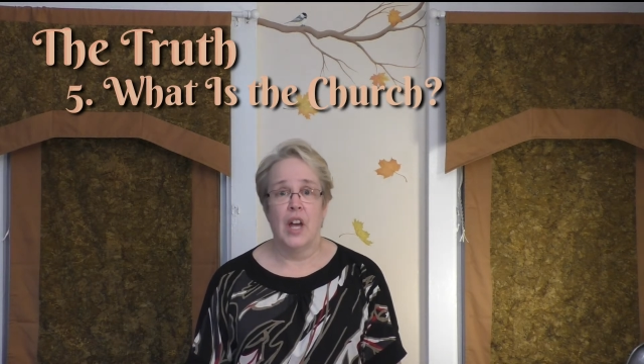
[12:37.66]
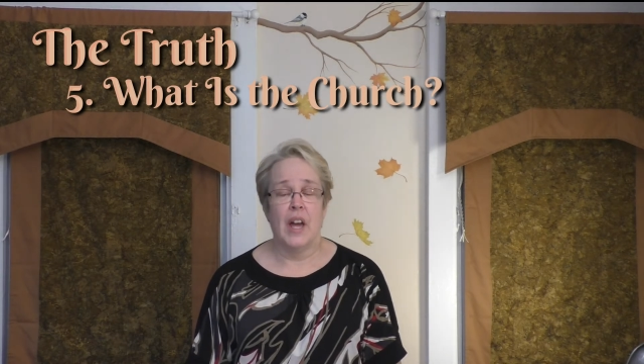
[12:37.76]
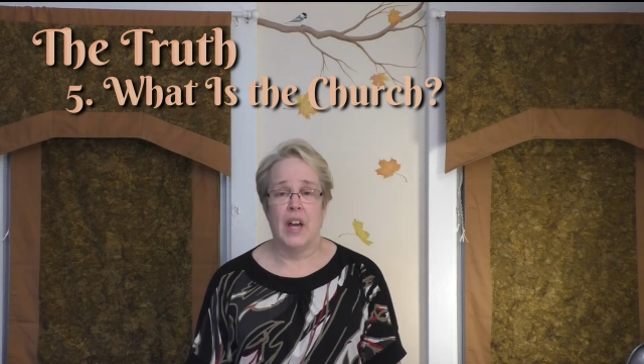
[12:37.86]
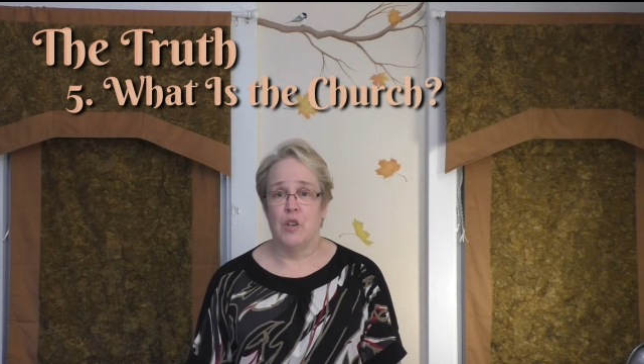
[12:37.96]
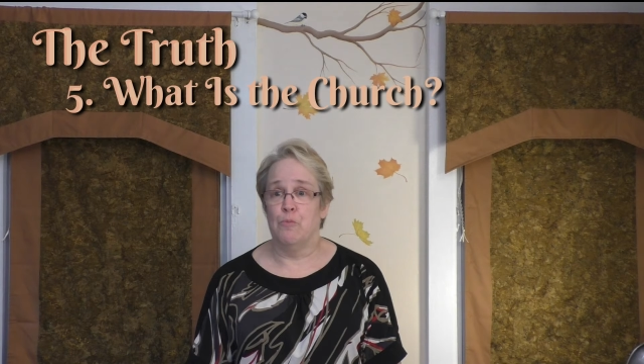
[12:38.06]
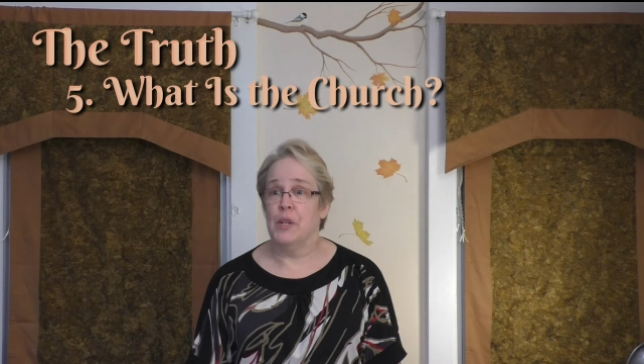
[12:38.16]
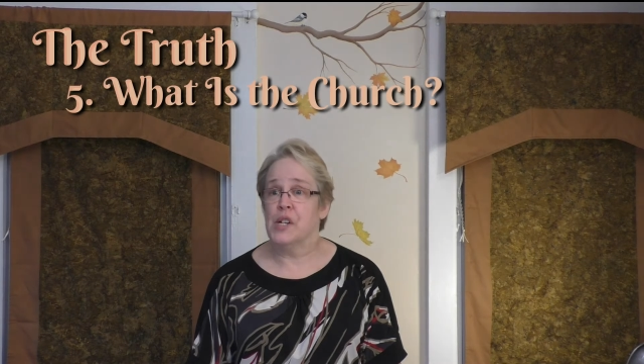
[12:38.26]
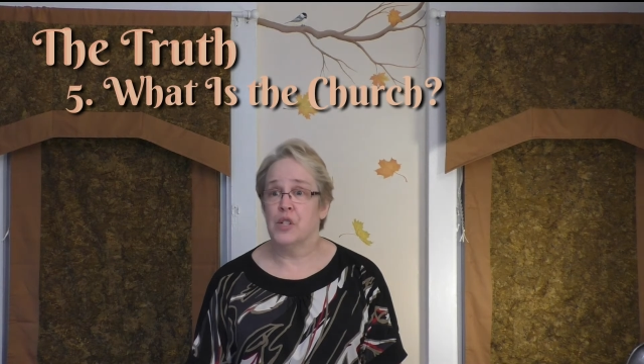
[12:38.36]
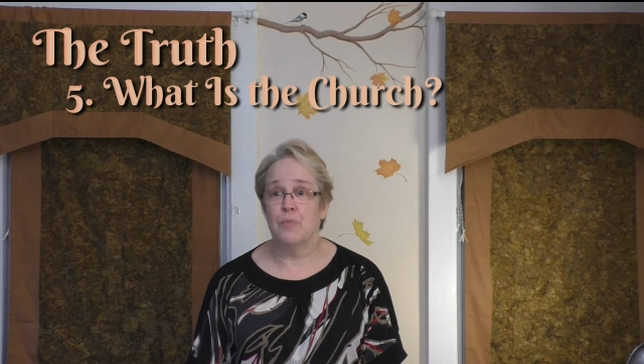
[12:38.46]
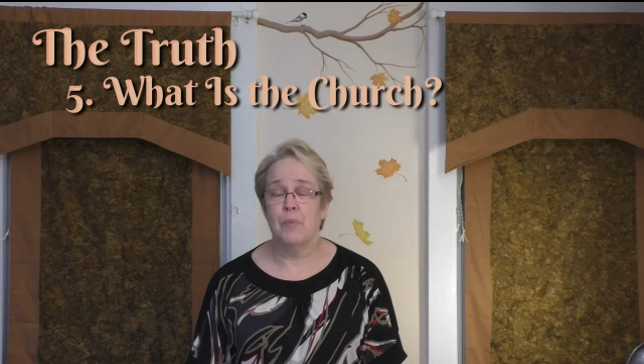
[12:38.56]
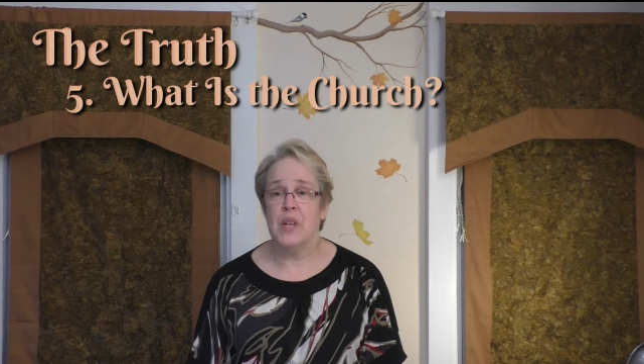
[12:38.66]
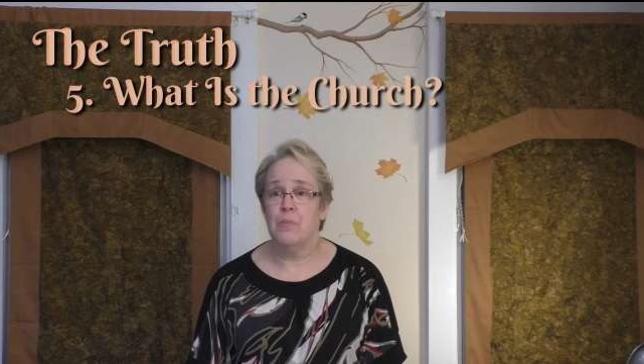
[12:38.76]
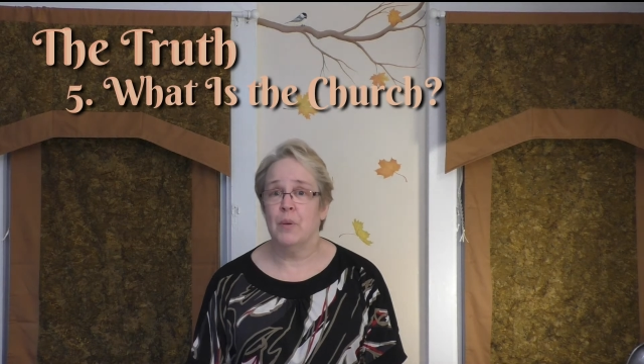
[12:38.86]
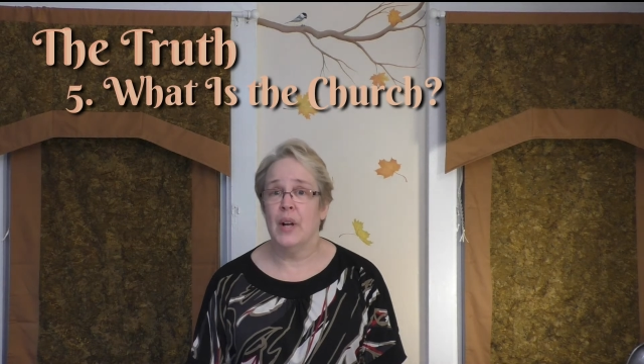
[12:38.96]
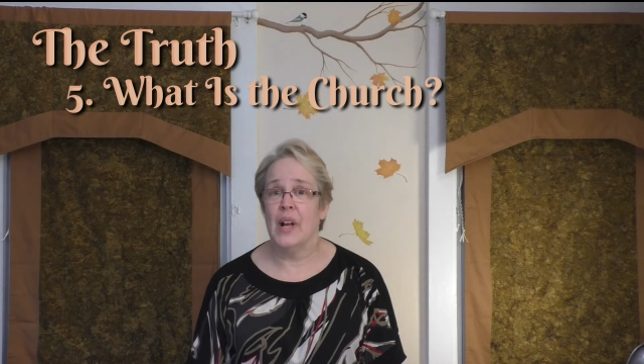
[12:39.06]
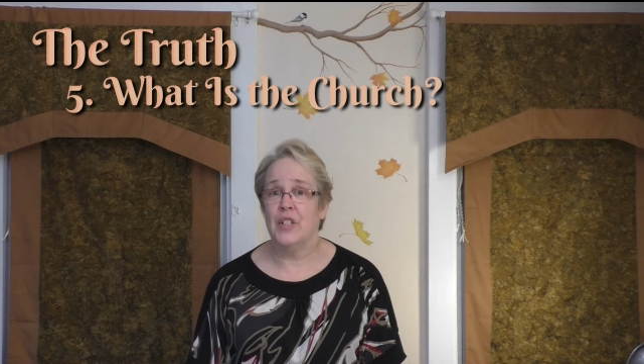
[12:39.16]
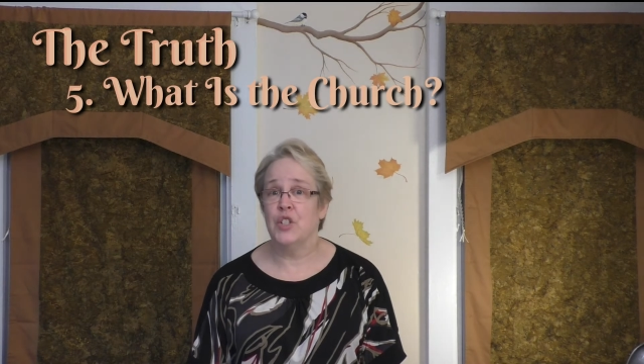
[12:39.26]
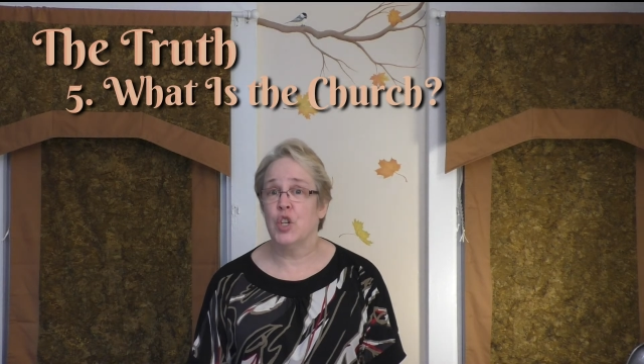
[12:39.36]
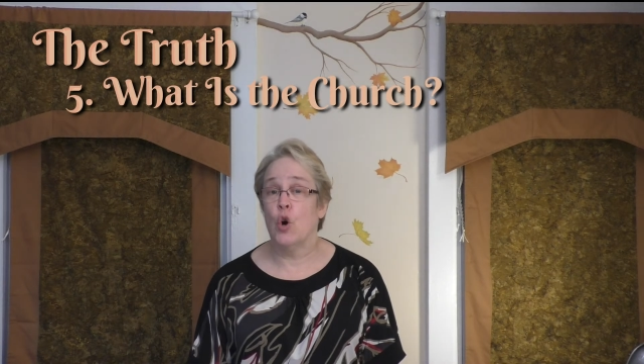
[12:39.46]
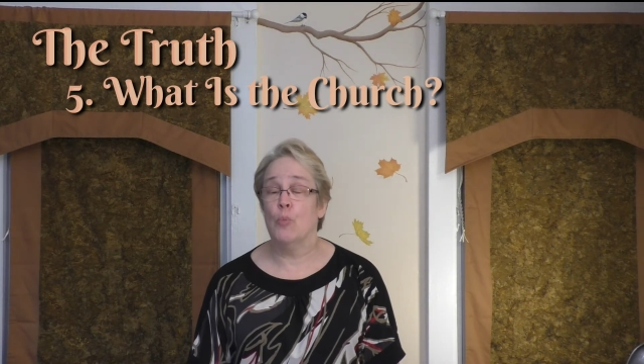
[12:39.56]
And because people had
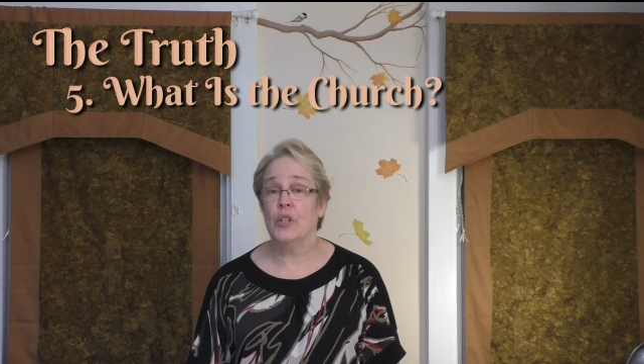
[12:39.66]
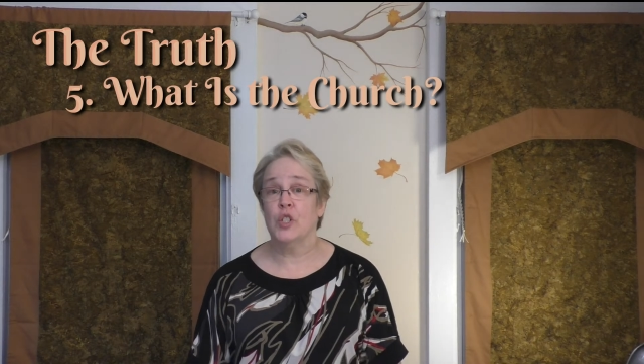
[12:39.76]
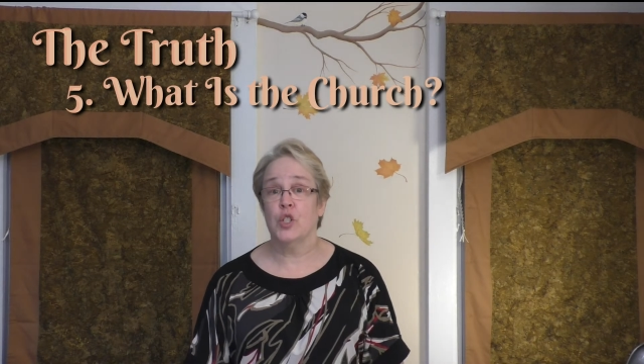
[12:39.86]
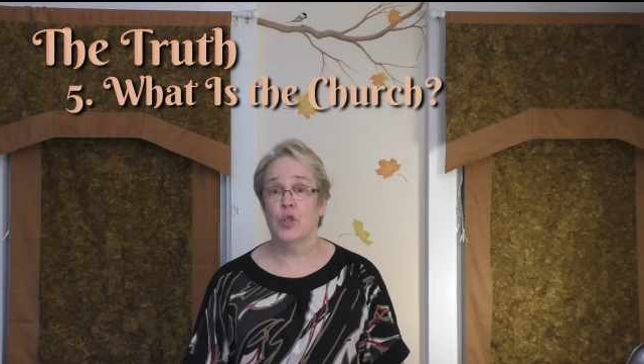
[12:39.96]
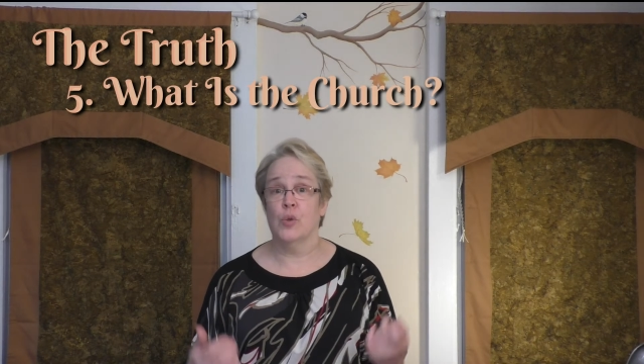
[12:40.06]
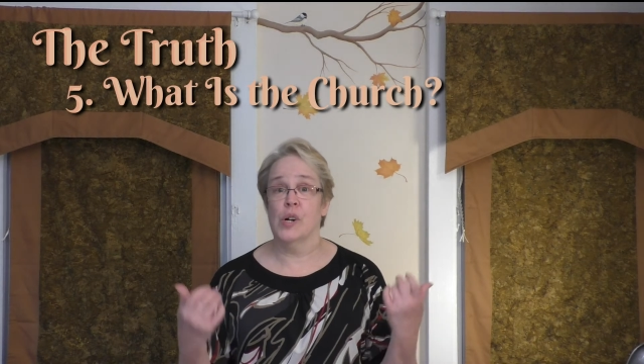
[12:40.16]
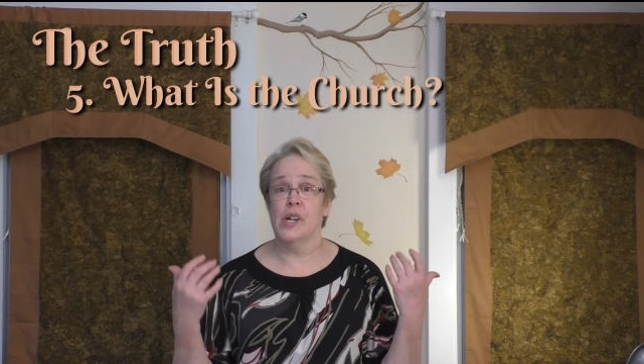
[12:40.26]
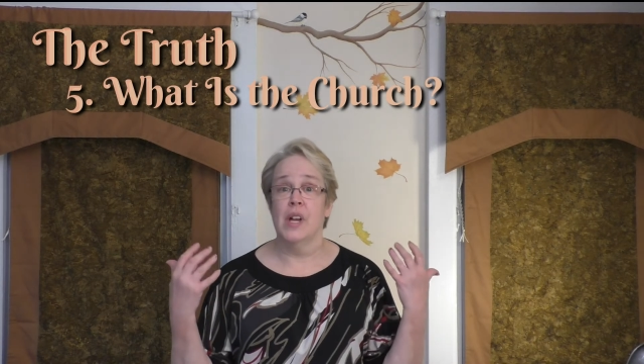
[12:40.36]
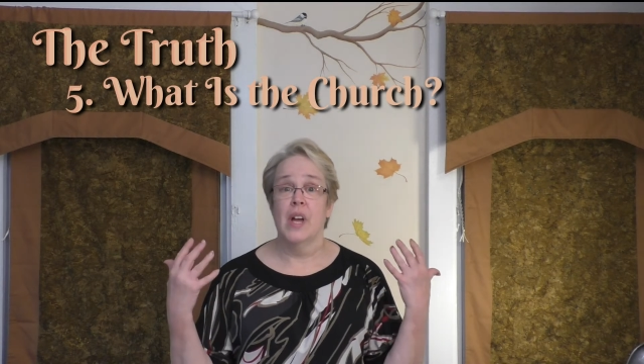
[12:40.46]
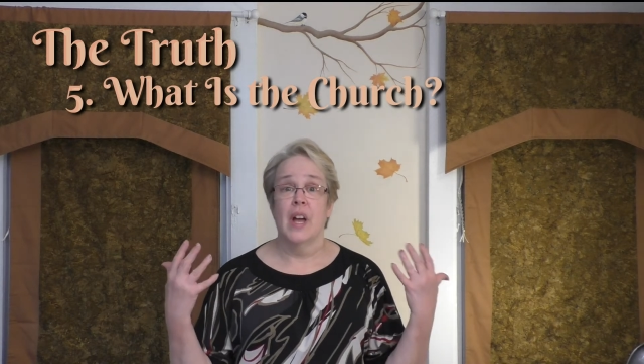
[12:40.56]
so much joy